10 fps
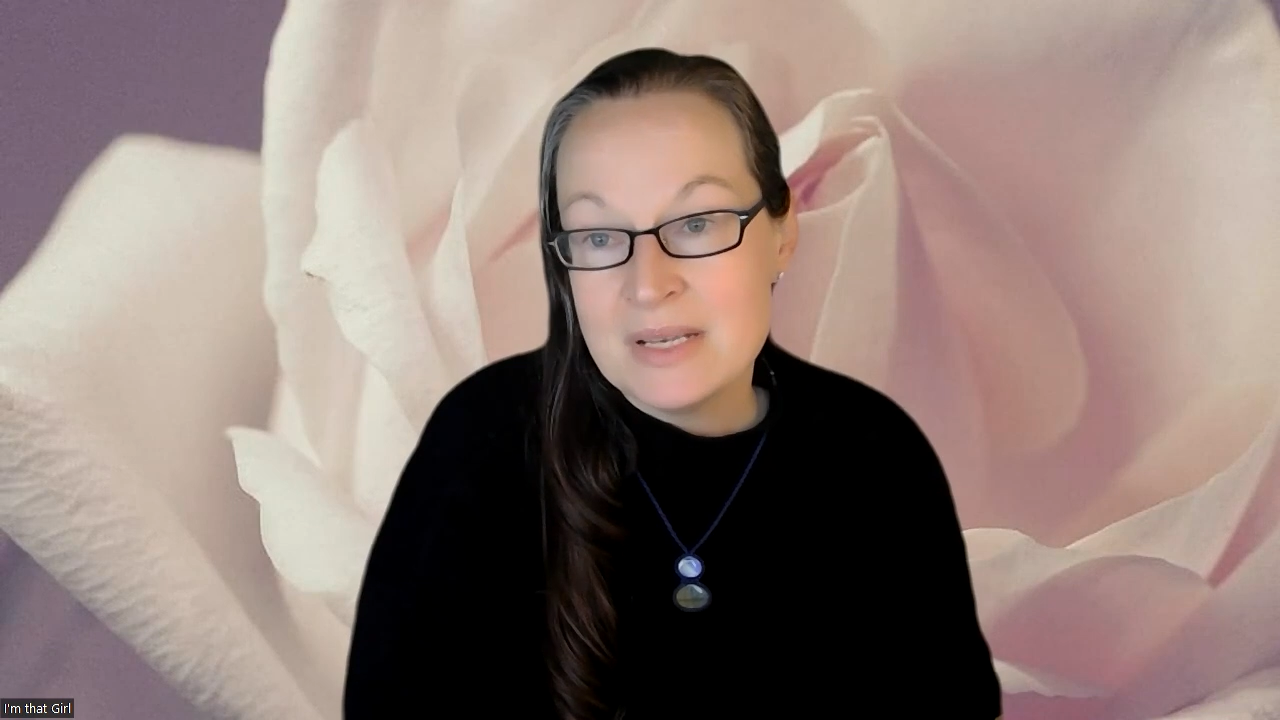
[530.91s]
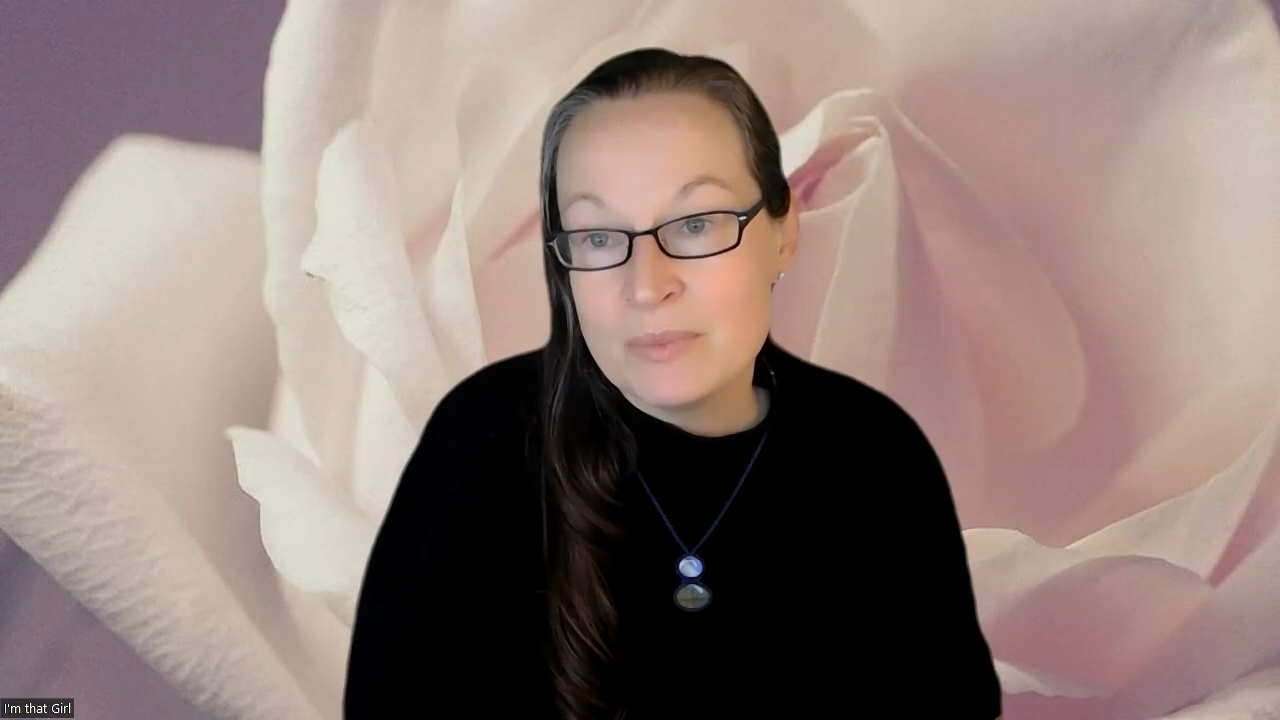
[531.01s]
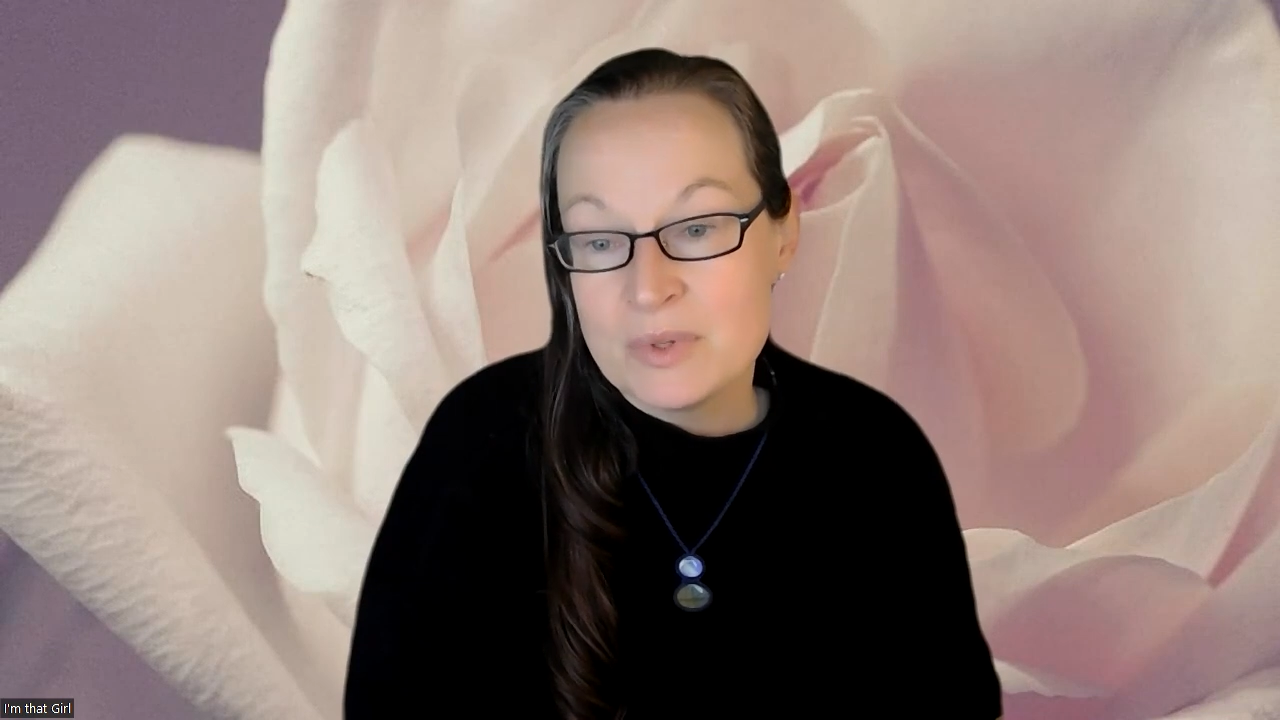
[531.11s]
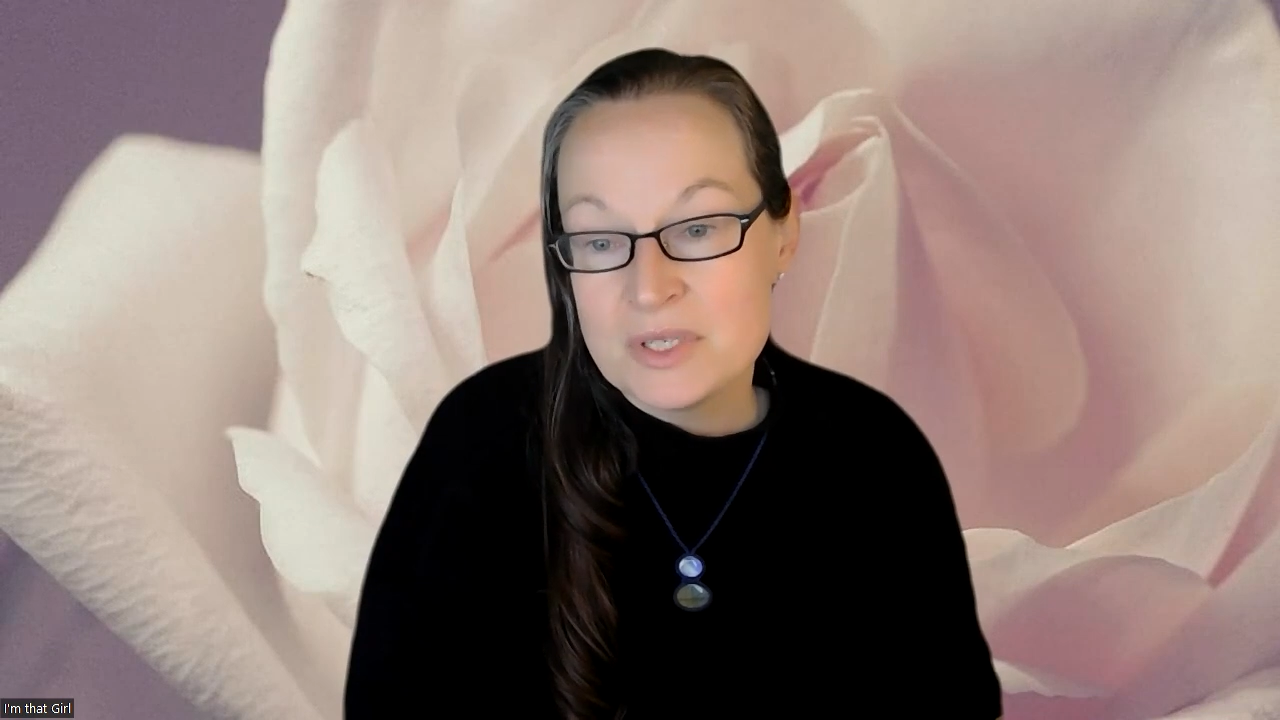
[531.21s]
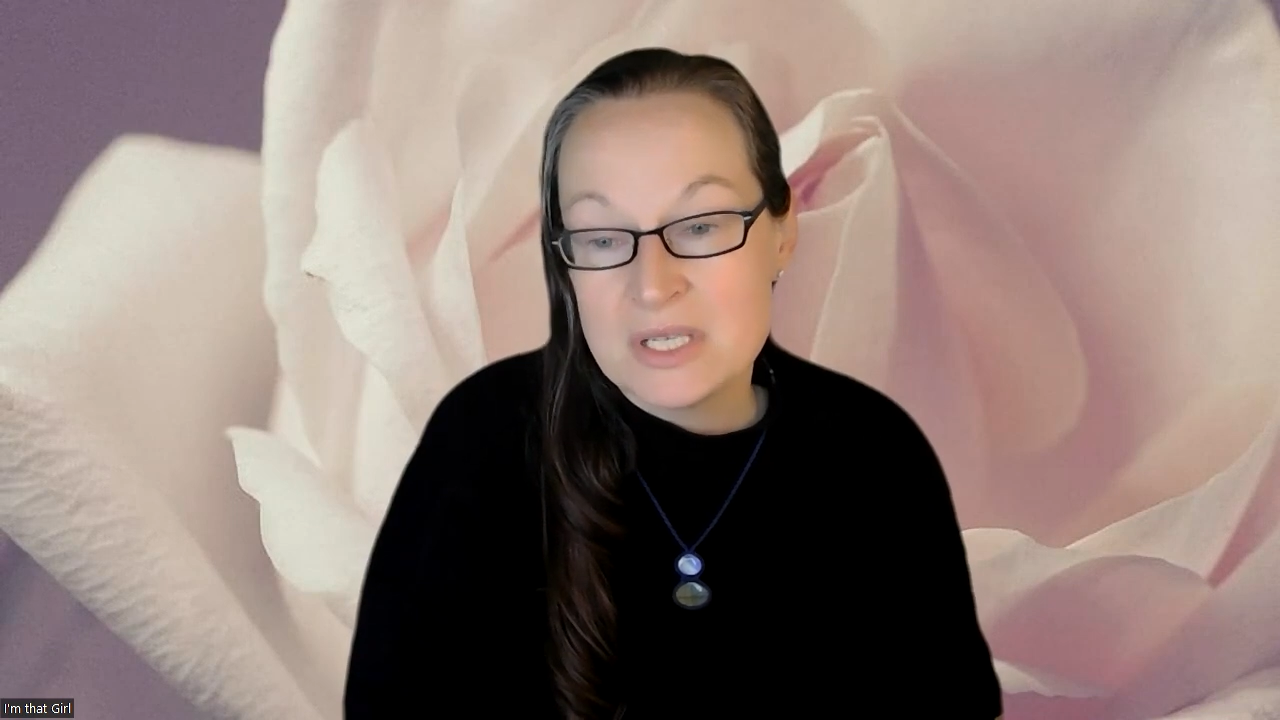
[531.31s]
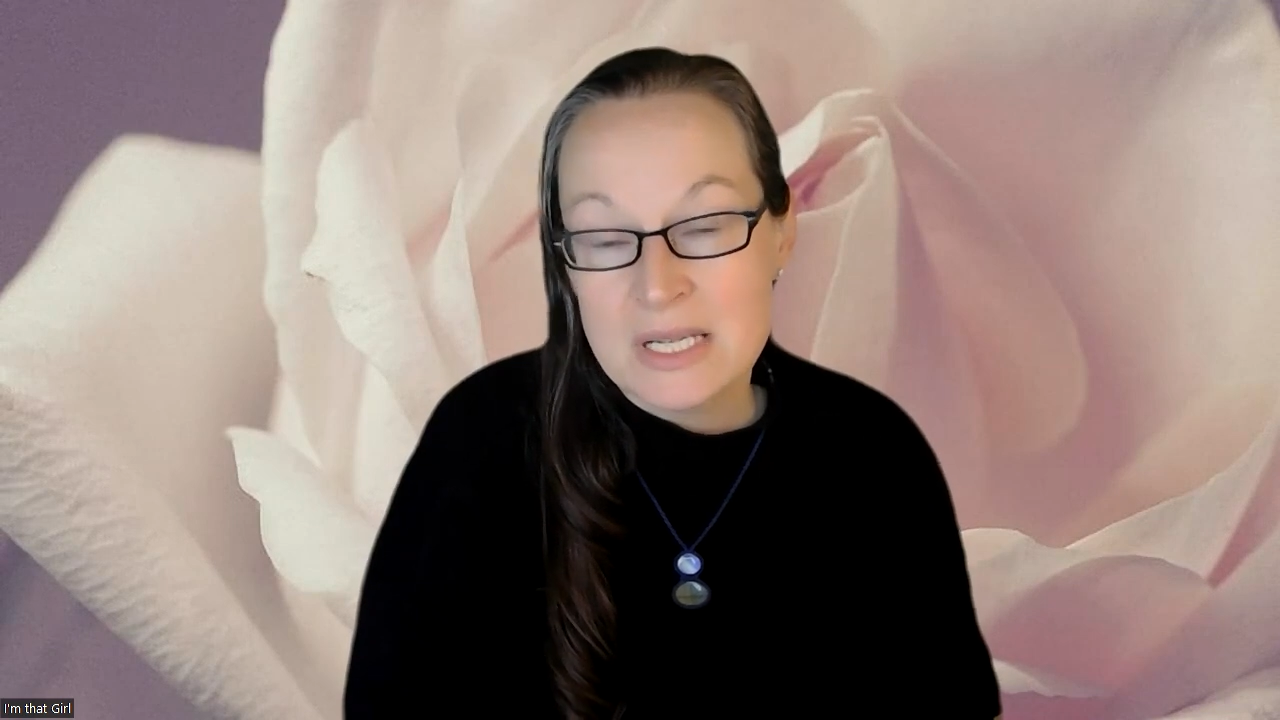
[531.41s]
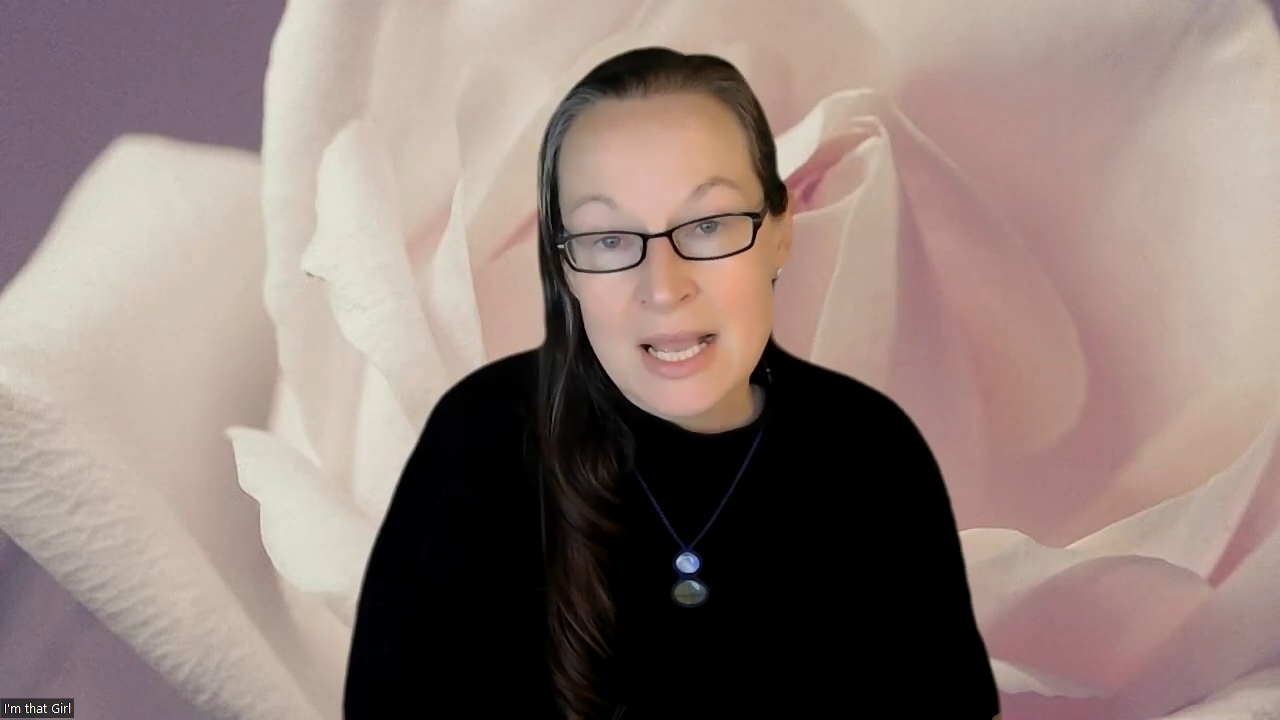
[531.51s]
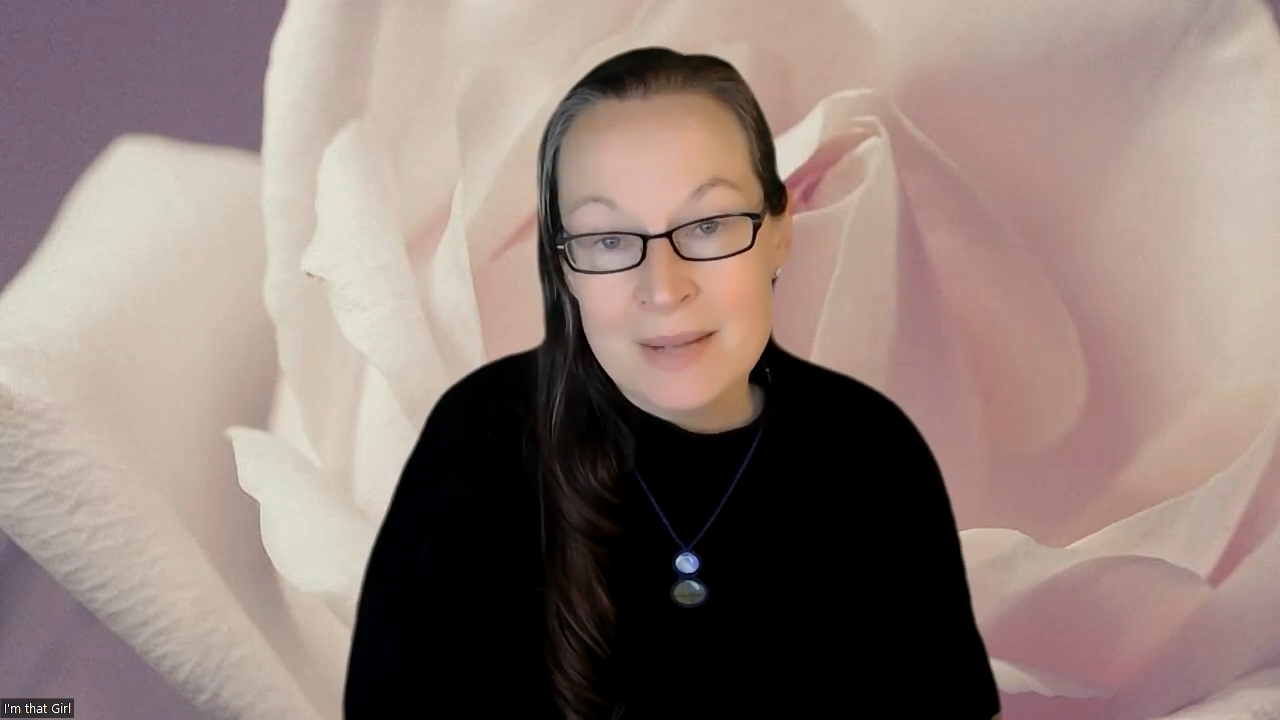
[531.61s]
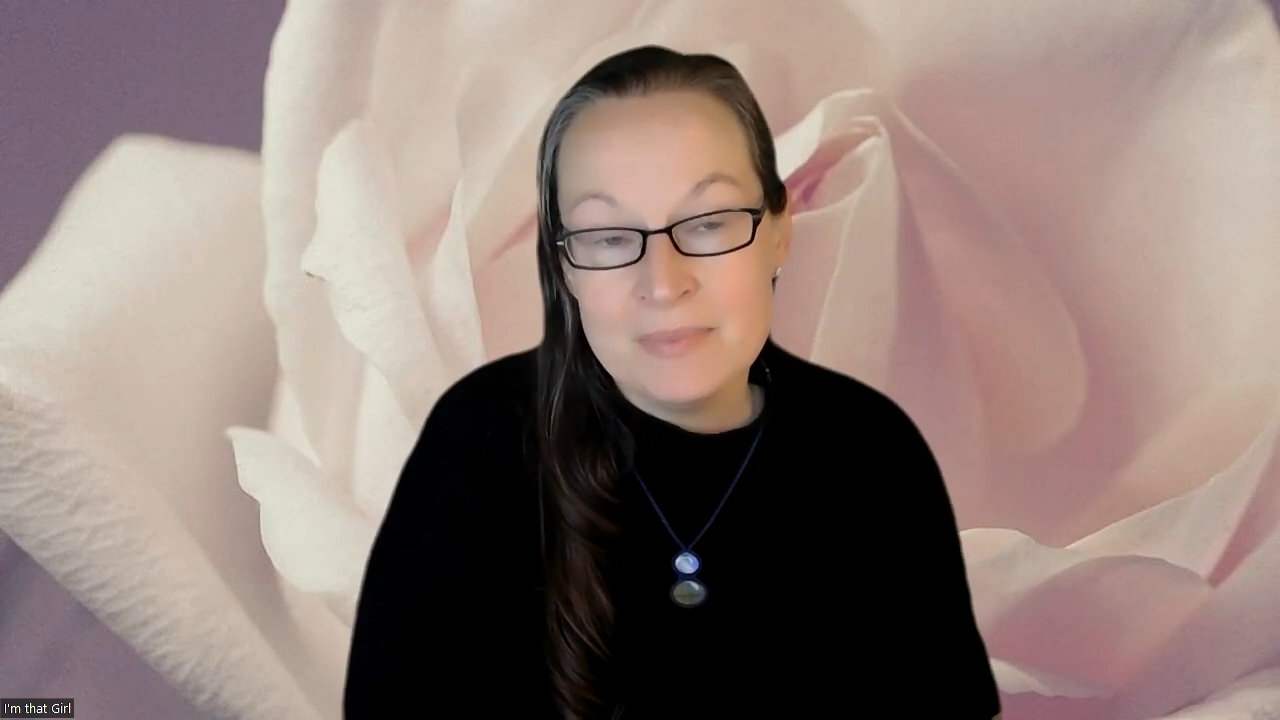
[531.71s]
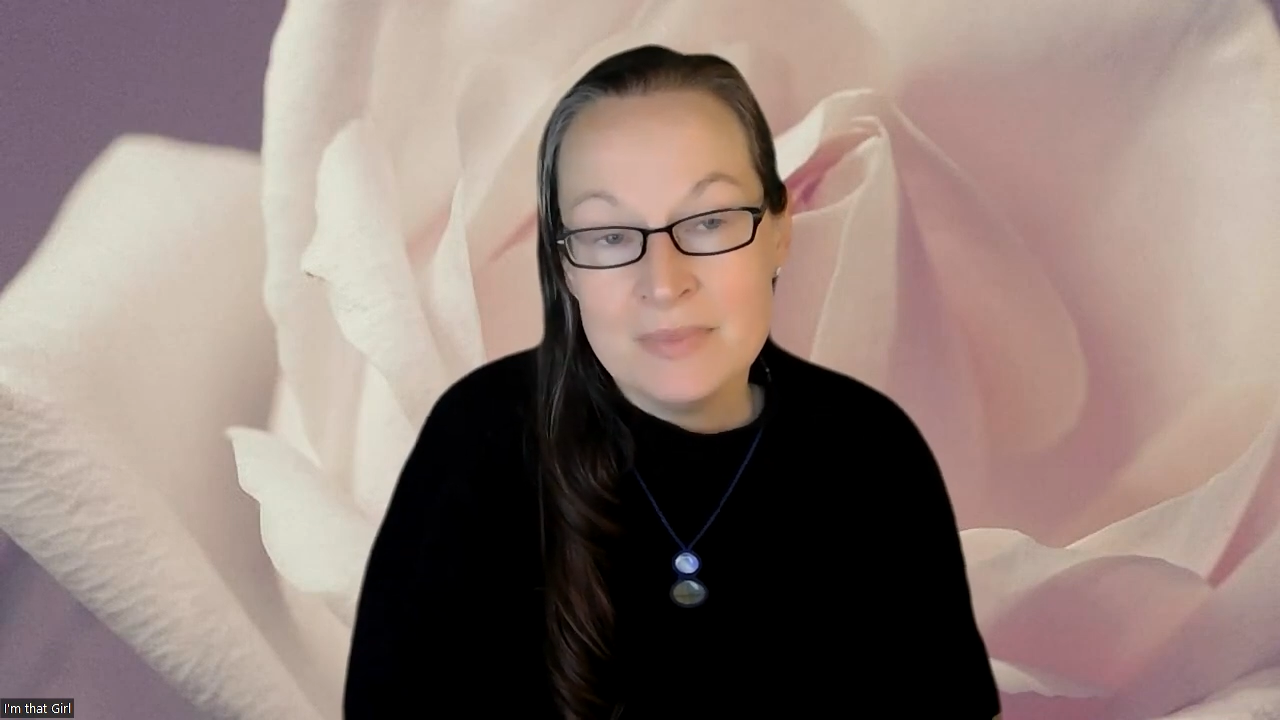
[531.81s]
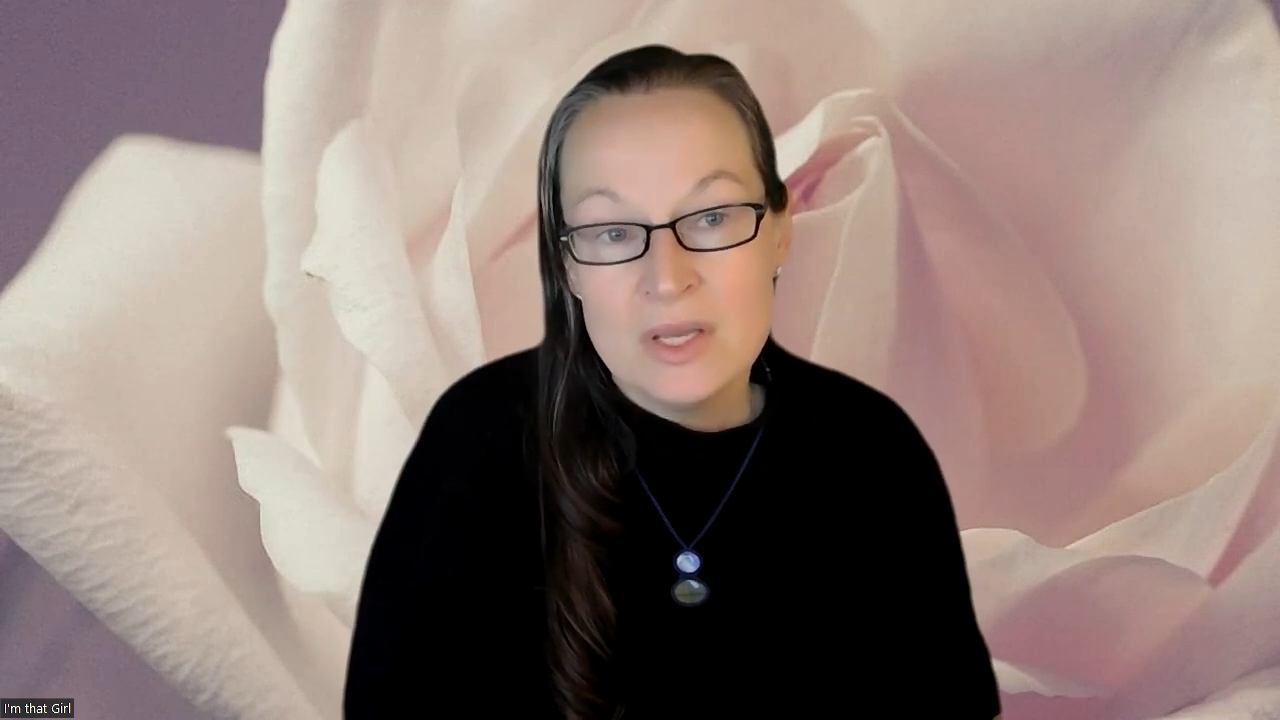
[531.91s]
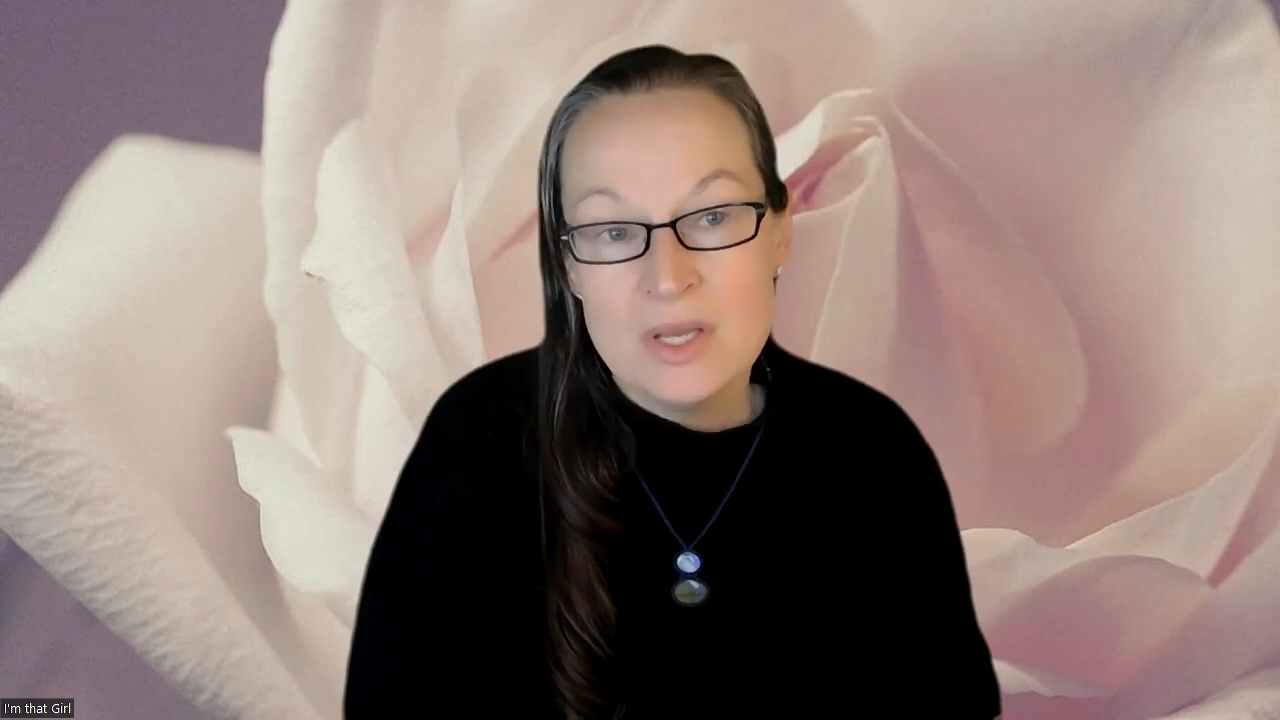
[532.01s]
was to come.